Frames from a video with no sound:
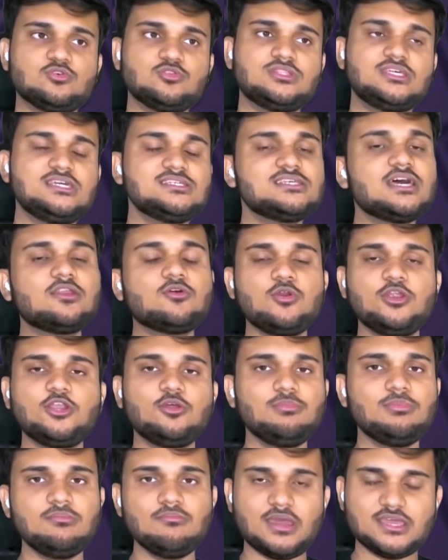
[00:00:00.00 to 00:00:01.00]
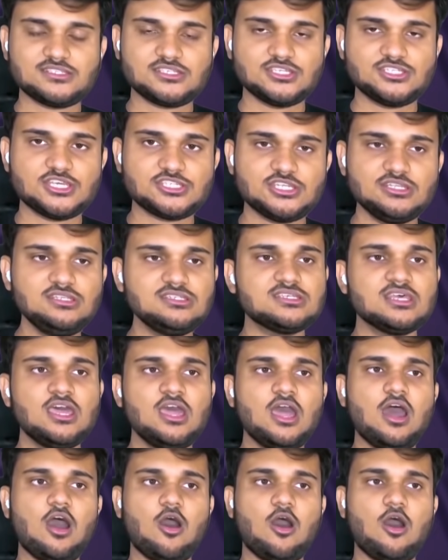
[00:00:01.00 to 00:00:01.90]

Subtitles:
So these are going to be my suggestions